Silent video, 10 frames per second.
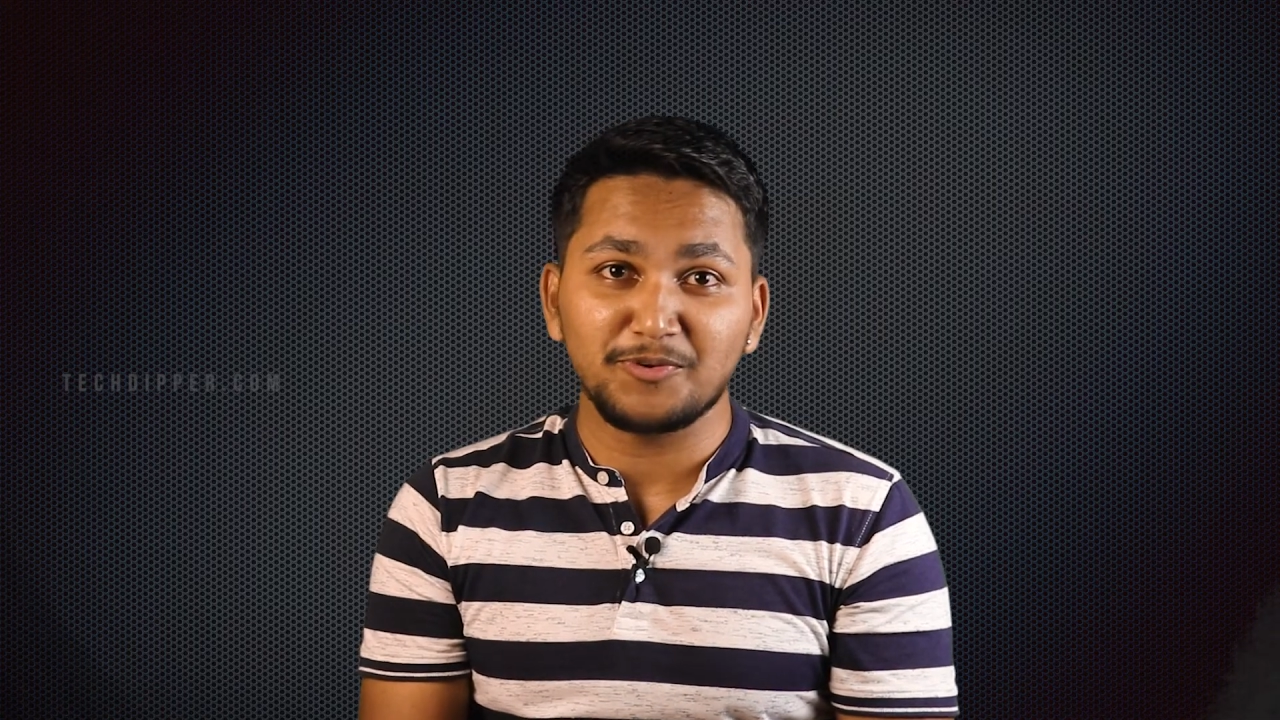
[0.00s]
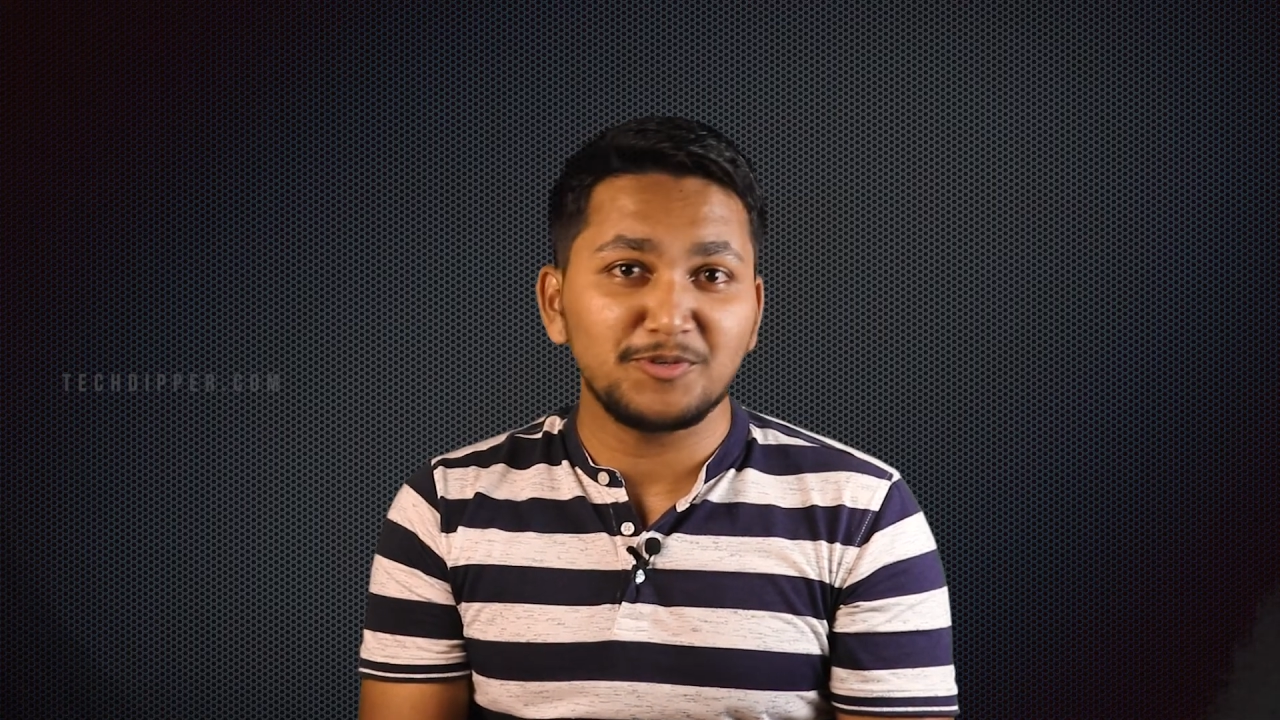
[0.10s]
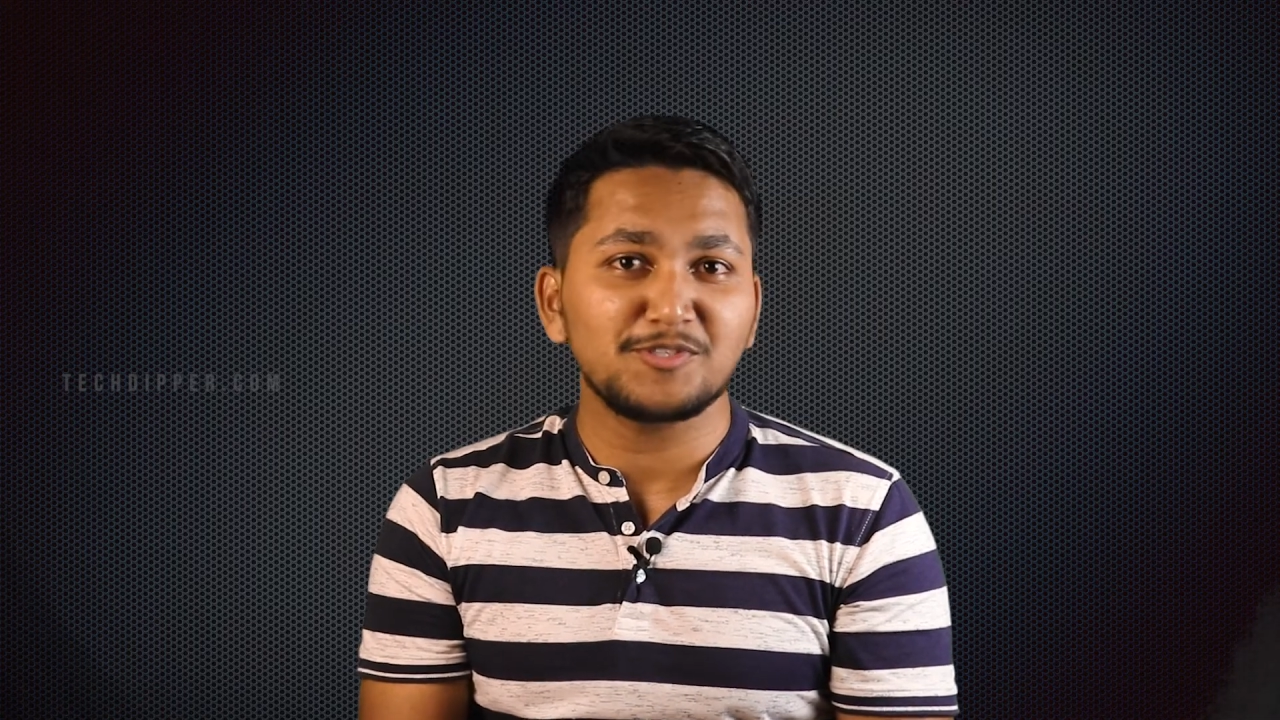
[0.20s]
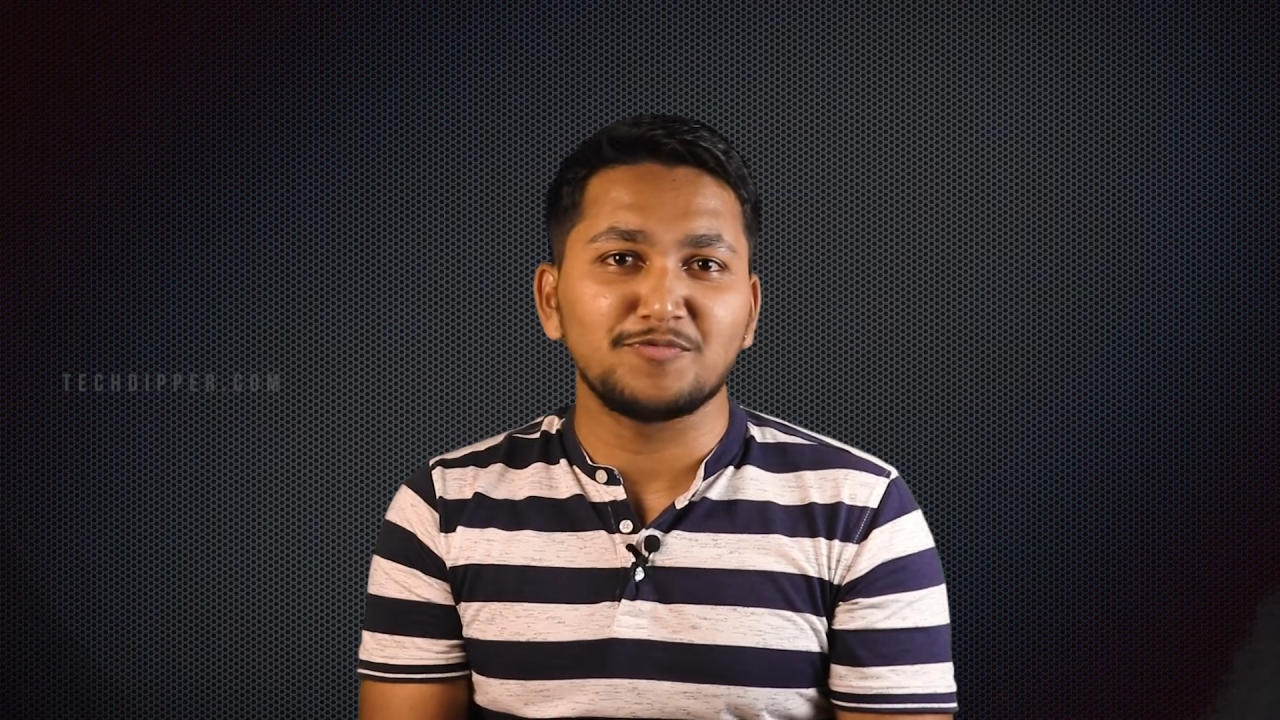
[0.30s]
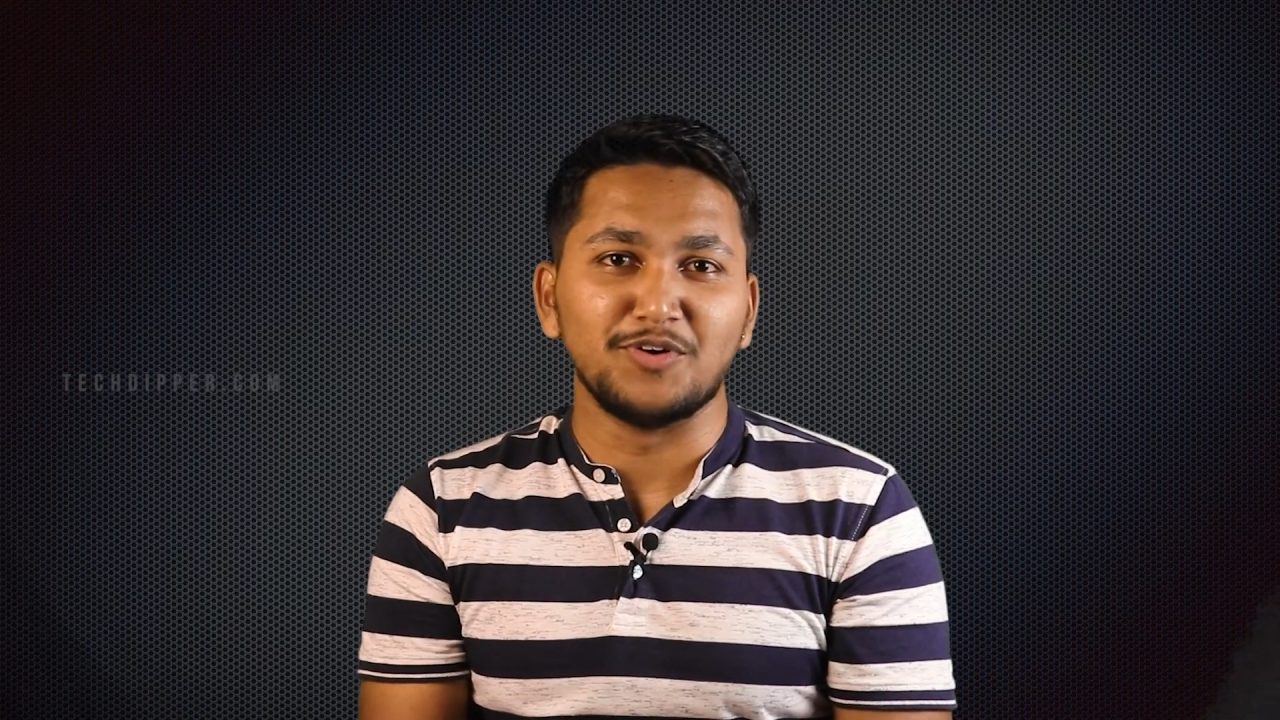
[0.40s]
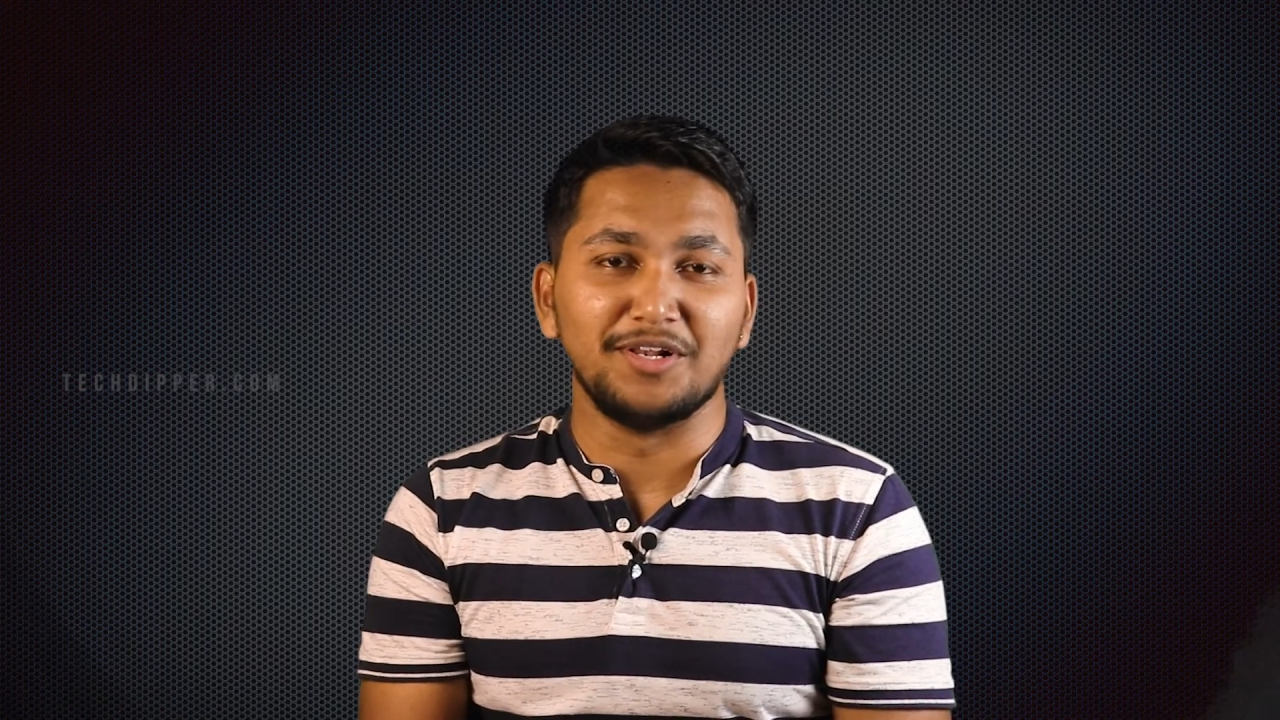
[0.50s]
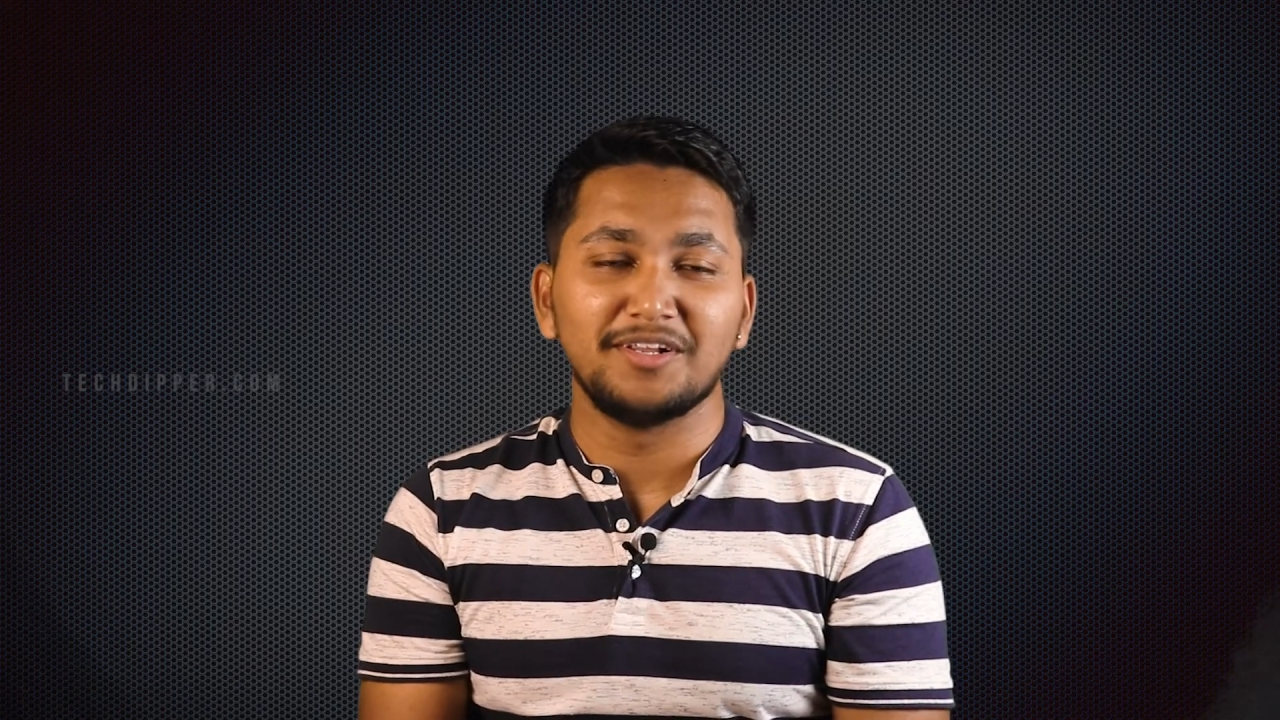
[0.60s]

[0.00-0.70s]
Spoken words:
useful.